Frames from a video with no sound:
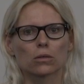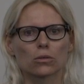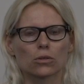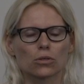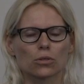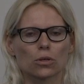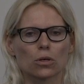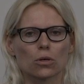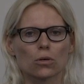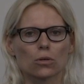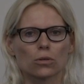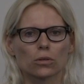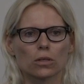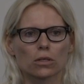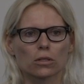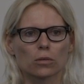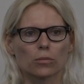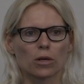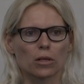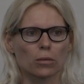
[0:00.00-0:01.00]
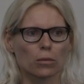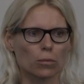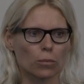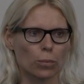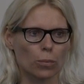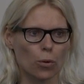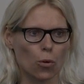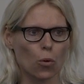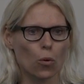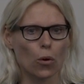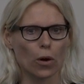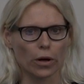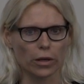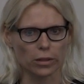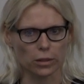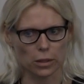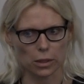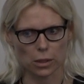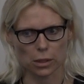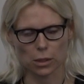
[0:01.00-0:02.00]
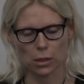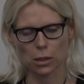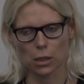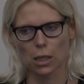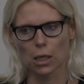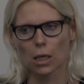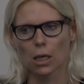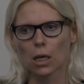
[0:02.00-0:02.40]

or so decimal points,